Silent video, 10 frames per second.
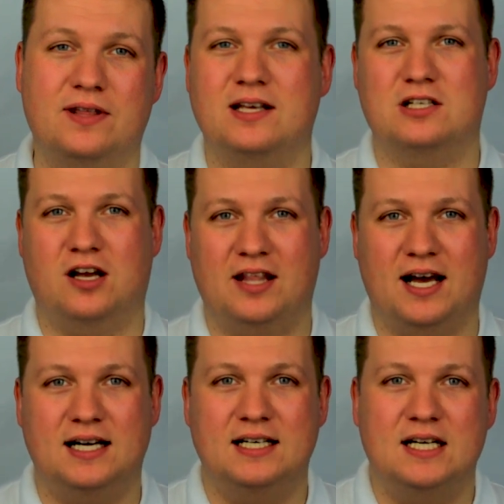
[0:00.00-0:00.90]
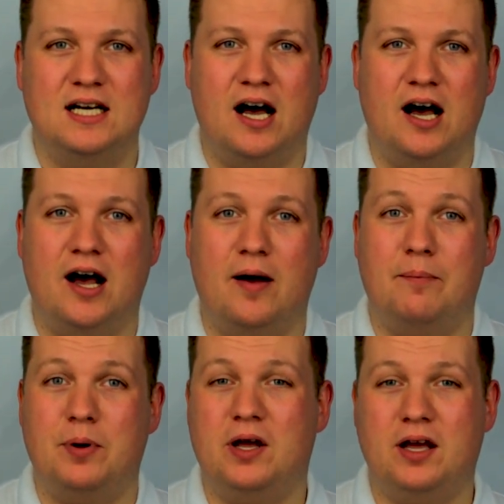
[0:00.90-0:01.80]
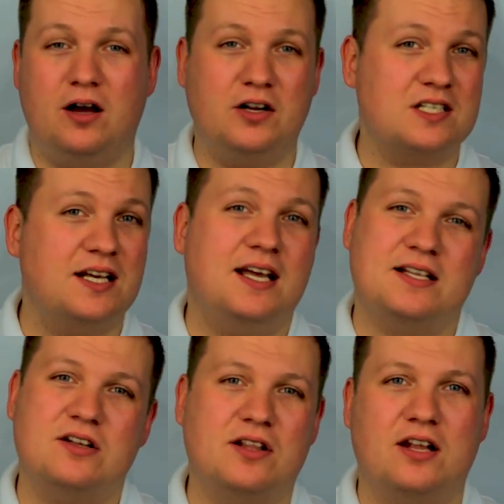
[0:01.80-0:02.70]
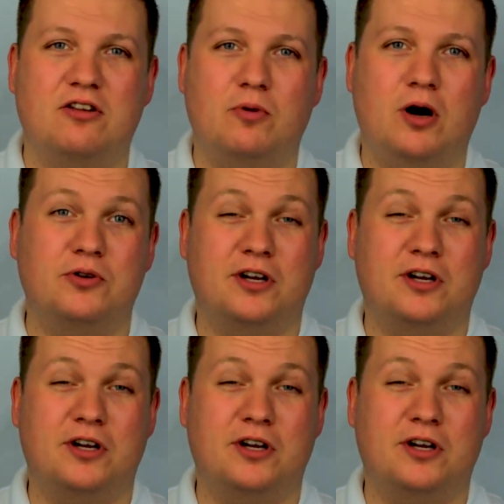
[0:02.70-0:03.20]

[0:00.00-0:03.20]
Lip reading: things like that. But honestly, it's not the end of the world.